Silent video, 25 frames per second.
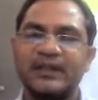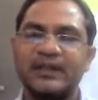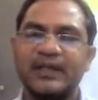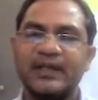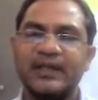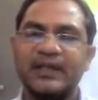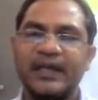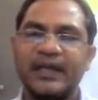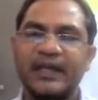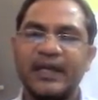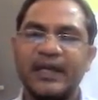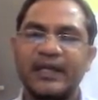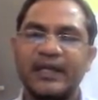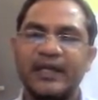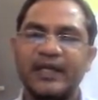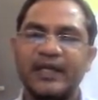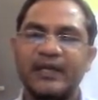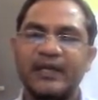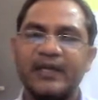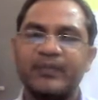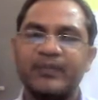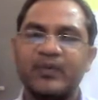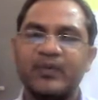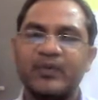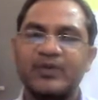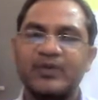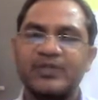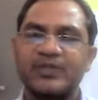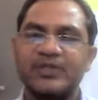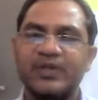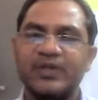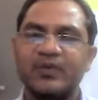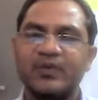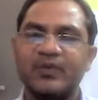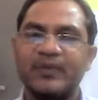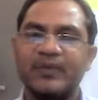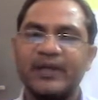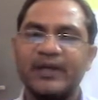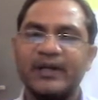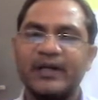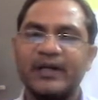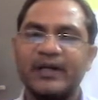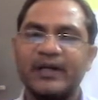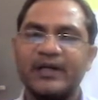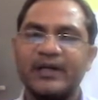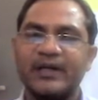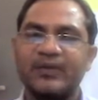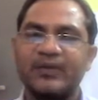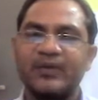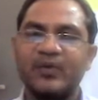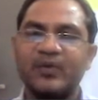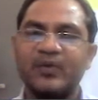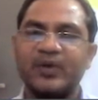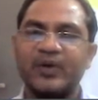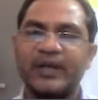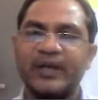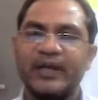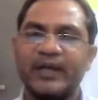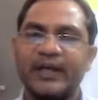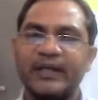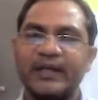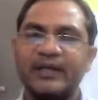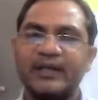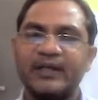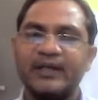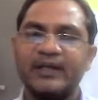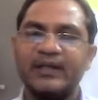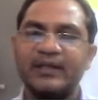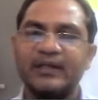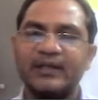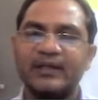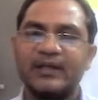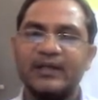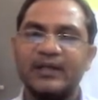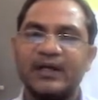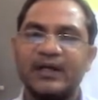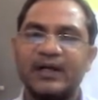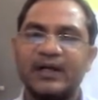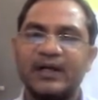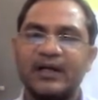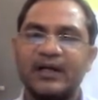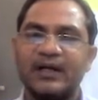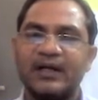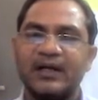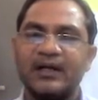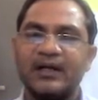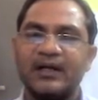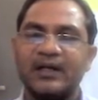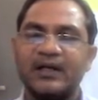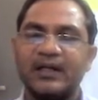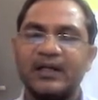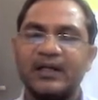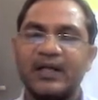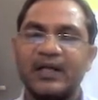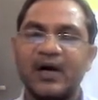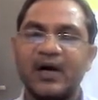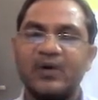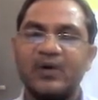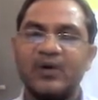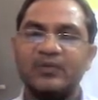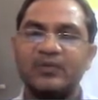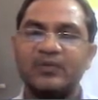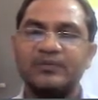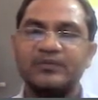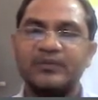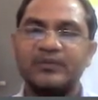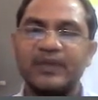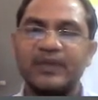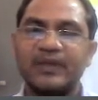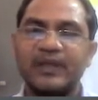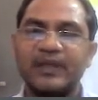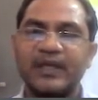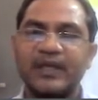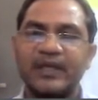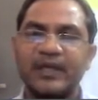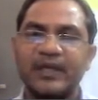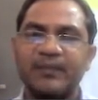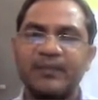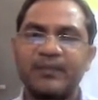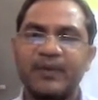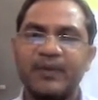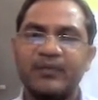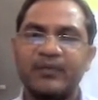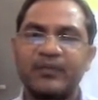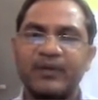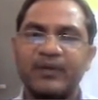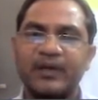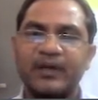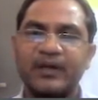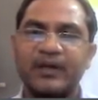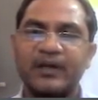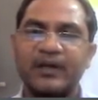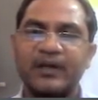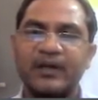A e power j omega t. Okay. Now e power.